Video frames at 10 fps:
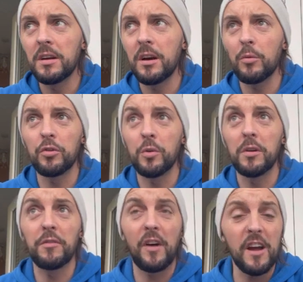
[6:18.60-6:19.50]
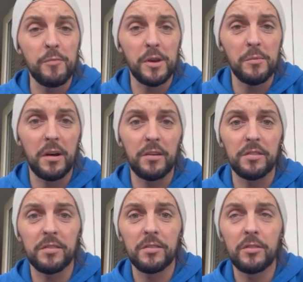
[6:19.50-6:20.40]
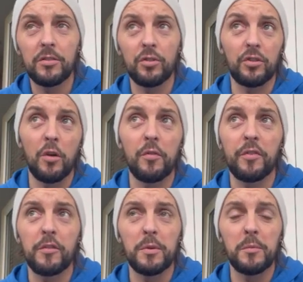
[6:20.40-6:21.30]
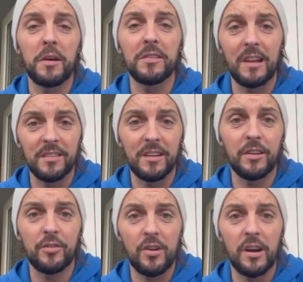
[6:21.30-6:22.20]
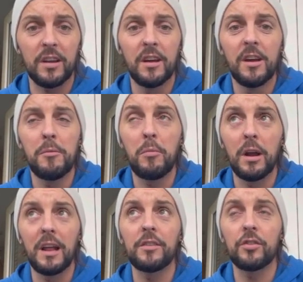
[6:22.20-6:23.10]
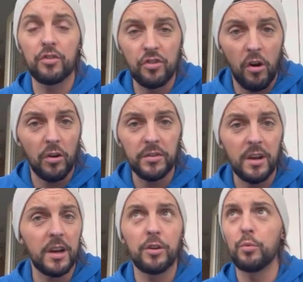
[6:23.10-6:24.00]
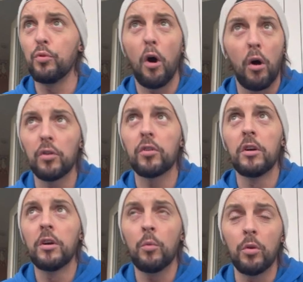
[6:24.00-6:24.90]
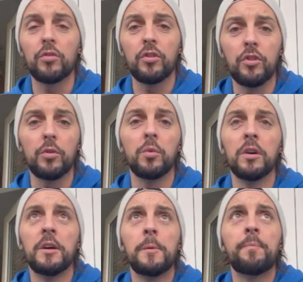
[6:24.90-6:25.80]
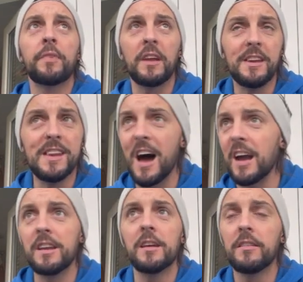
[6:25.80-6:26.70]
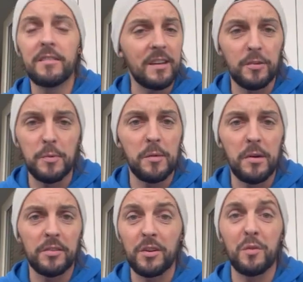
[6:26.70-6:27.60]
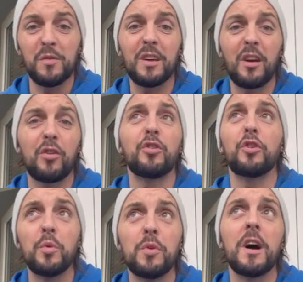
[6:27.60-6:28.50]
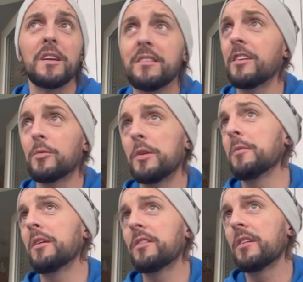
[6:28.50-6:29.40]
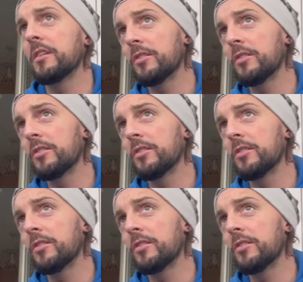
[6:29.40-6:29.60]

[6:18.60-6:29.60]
I was doing 5-minute miles, just over 5-minute miles last night at track. My legs are shot. I do not want to do 9 6-minute miles. I don't think I could do 9 6-minute miles today.